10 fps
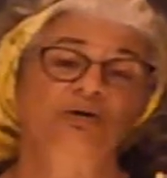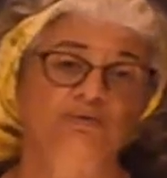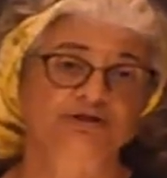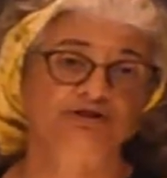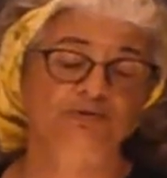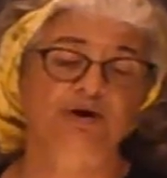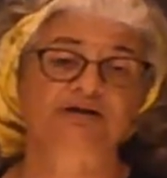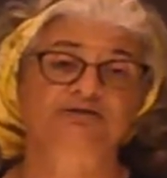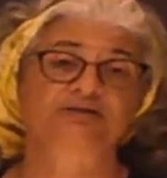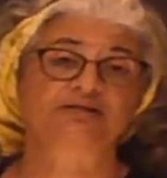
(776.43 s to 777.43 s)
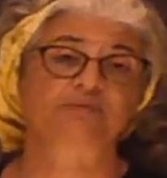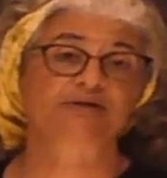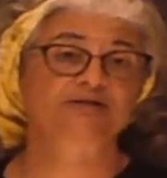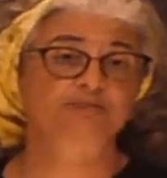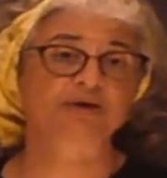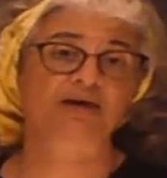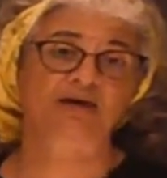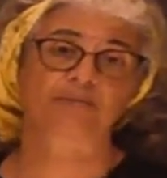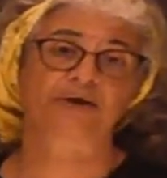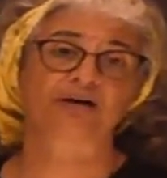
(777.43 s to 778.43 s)
which quadrants am I speaking
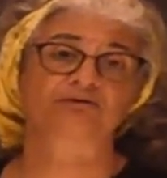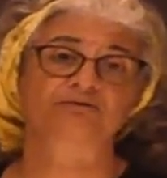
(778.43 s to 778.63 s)
about?